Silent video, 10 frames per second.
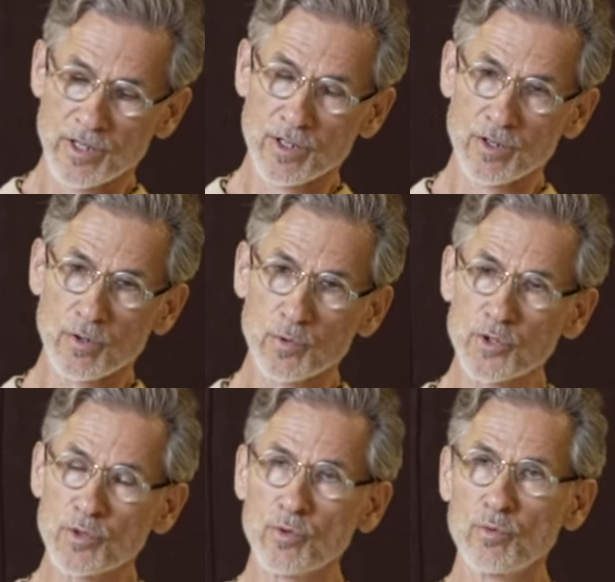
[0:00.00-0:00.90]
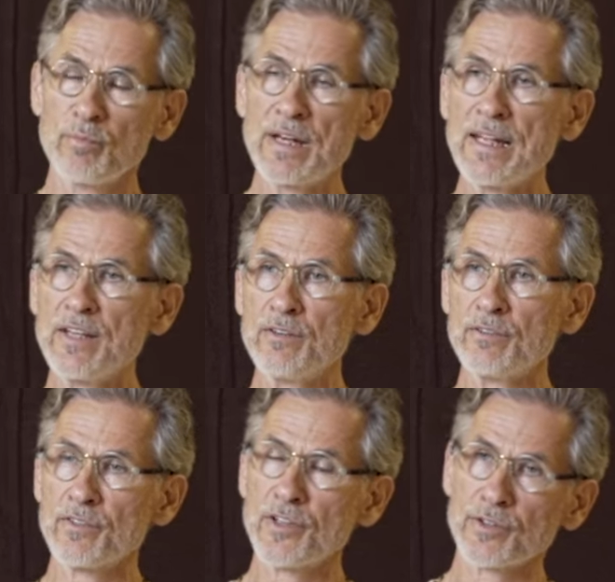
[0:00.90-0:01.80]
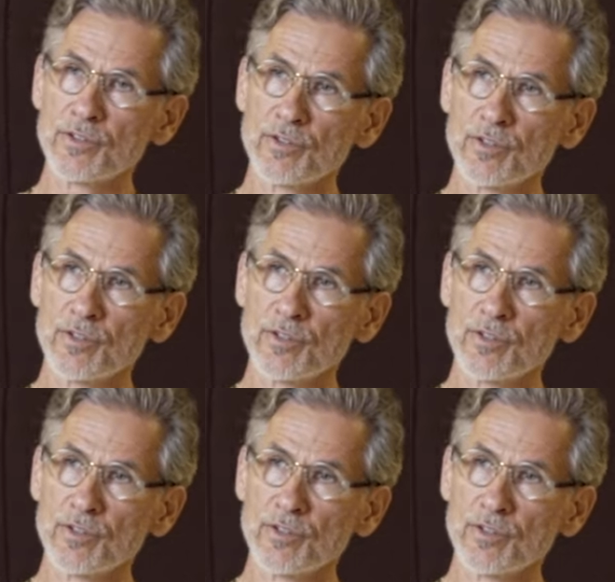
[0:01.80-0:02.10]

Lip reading: Those who believe that